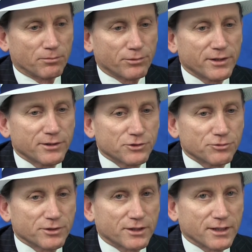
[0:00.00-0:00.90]
Brain
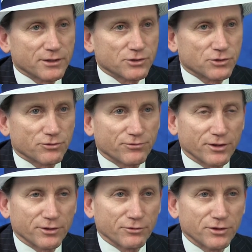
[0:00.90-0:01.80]
injury cases are
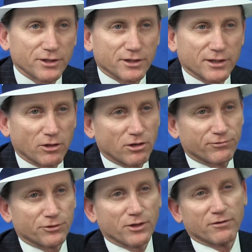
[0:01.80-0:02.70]
very unique in that
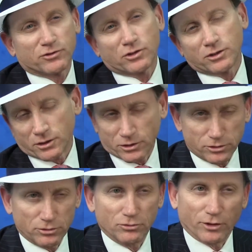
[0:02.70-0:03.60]
often you have what's called a
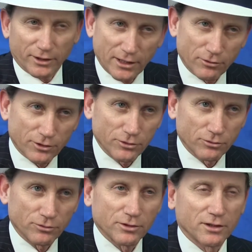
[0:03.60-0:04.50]
coup or
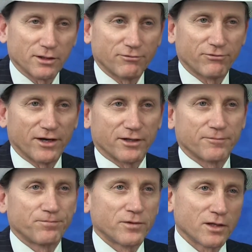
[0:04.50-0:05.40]
counter-coup effect.
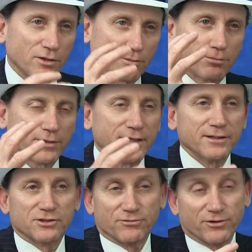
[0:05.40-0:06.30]
The
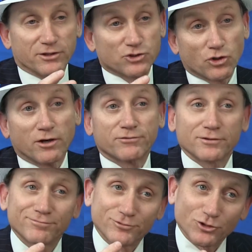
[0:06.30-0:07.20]
brain is a very soft,
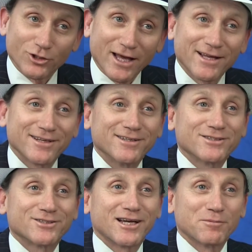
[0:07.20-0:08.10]

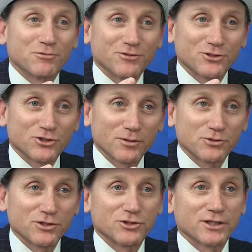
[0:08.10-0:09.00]
gelatinous type of a
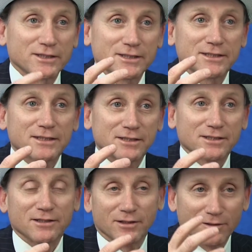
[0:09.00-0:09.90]
substance that sits
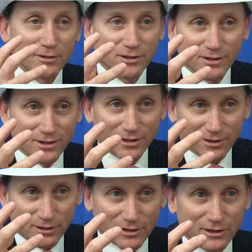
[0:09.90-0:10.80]
in
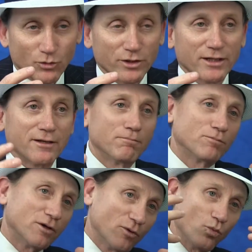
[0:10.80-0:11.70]
a liquid, and
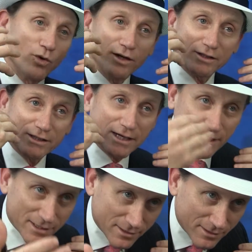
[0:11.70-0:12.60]
when it's
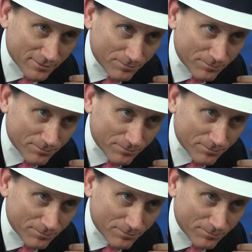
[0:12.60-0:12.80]
hit